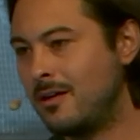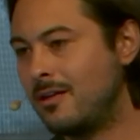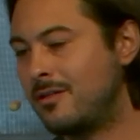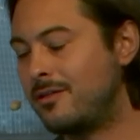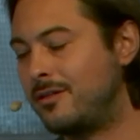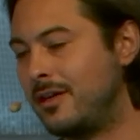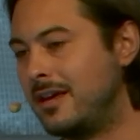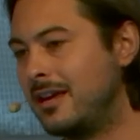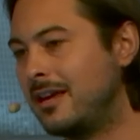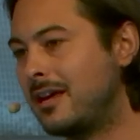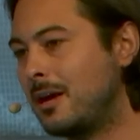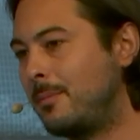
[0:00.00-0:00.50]

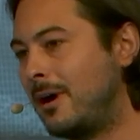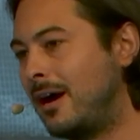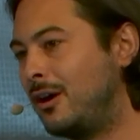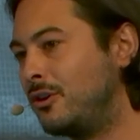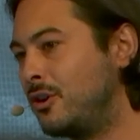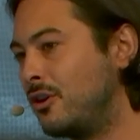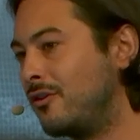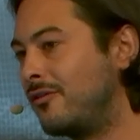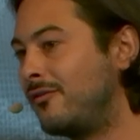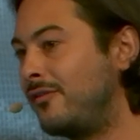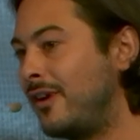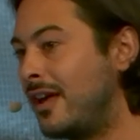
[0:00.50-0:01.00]
Think
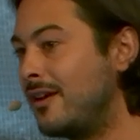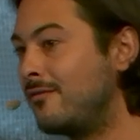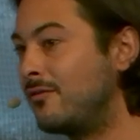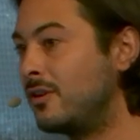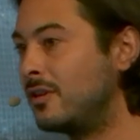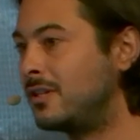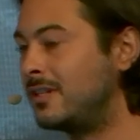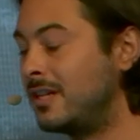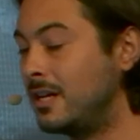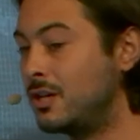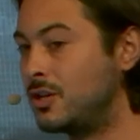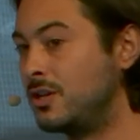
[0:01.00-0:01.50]
about your
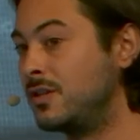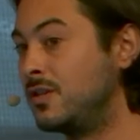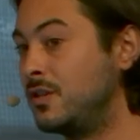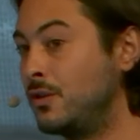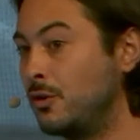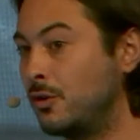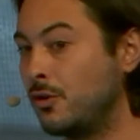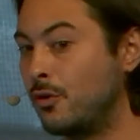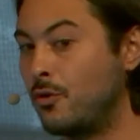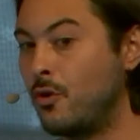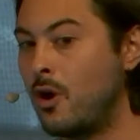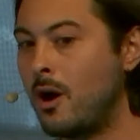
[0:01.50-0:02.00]
favorite dishes
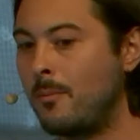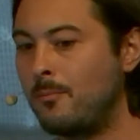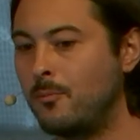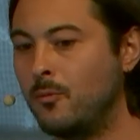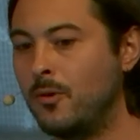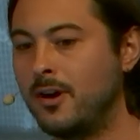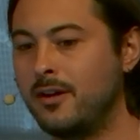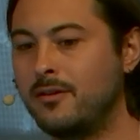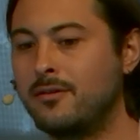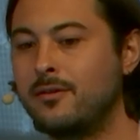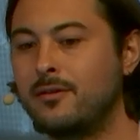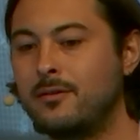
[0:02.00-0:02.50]
you grew up
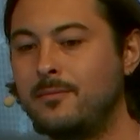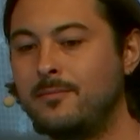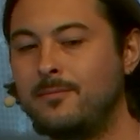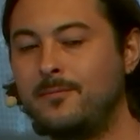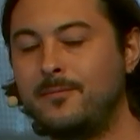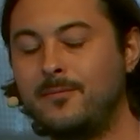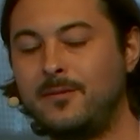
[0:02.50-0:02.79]
with.